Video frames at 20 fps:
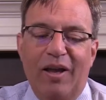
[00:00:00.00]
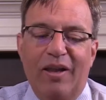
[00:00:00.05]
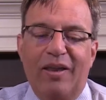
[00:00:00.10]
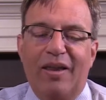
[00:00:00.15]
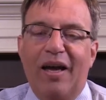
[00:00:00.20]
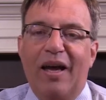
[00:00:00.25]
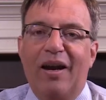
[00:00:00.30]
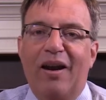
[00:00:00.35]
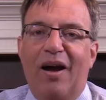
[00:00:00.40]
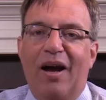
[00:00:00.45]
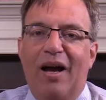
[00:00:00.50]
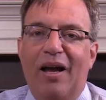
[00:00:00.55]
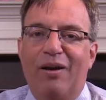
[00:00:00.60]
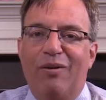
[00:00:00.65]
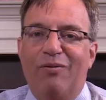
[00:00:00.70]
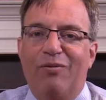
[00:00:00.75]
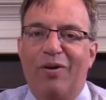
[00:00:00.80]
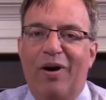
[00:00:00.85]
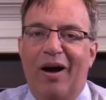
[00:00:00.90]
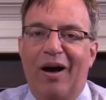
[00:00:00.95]
that
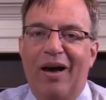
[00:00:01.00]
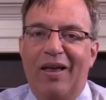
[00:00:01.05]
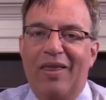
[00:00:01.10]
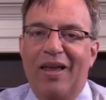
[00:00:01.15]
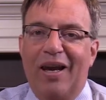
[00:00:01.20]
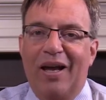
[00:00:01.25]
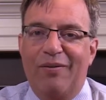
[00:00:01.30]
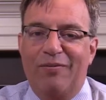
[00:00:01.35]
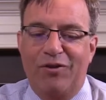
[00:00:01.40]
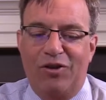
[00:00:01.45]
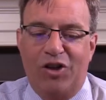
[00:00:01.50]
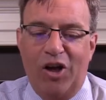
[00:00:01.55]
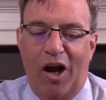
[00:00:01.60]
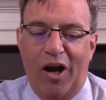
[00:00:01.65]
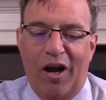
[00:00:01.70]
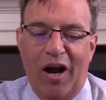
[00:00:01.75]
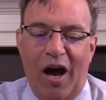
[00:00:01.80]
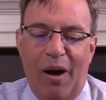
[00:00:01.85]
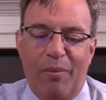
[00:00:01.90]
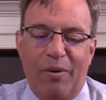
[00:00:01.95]
I've
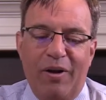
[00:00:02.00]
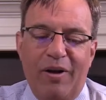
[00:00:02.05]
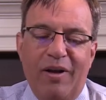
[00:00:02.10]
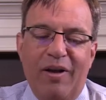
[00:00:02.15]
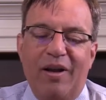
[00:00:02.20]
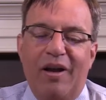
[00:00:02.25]
dug up.